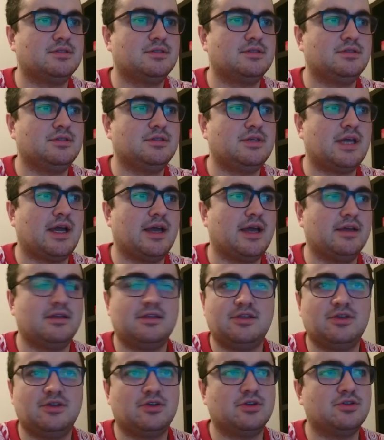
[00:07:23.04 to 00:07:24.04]
yeah,
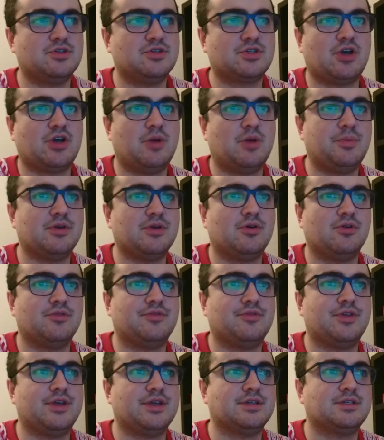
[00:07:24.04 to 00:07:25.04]
you can just copy all
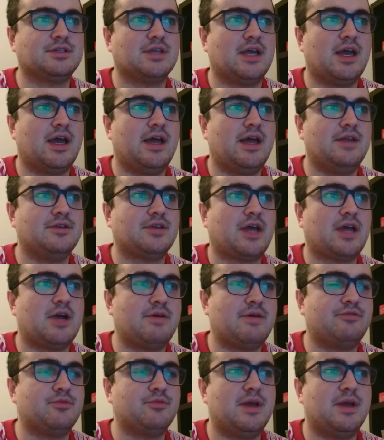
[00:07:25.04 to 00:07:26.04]
of these and
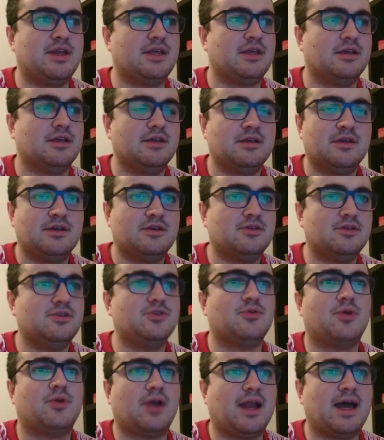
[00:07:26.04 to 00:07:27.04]
however many
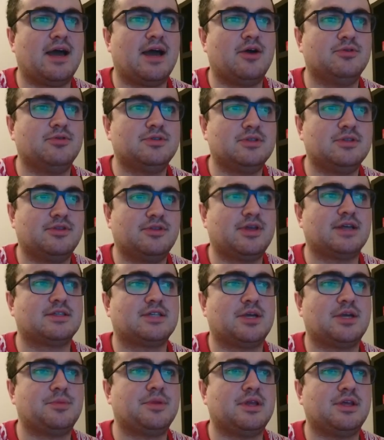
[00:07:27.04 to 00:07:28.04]
you're allowed, that's
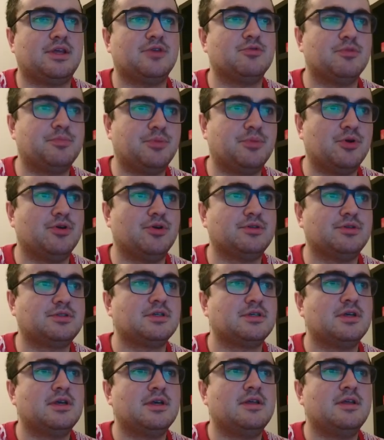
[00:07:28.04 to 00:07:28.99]
how many you would put.